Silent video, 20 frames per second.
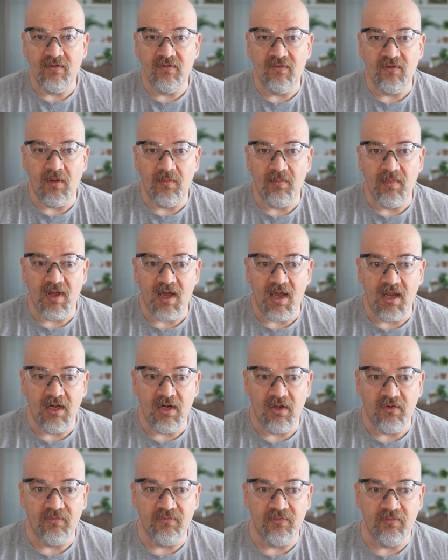some kind
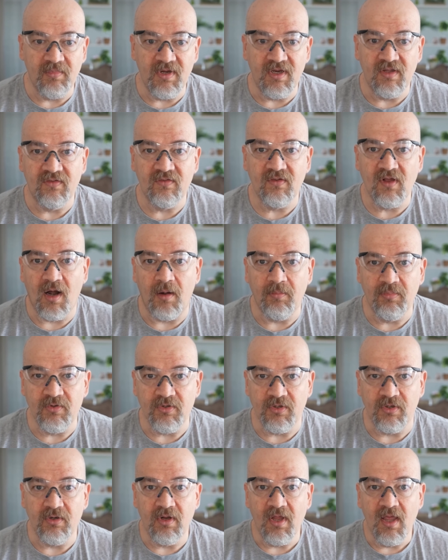of mini
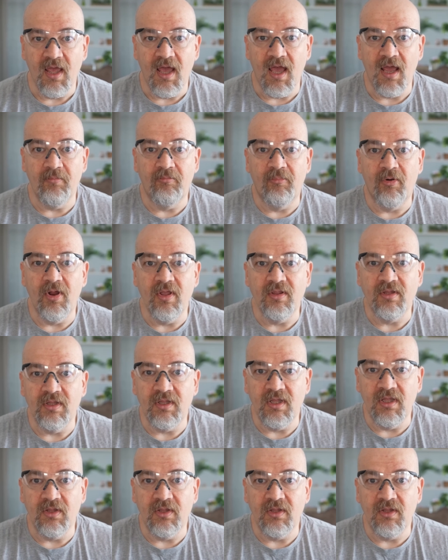sculpture and print it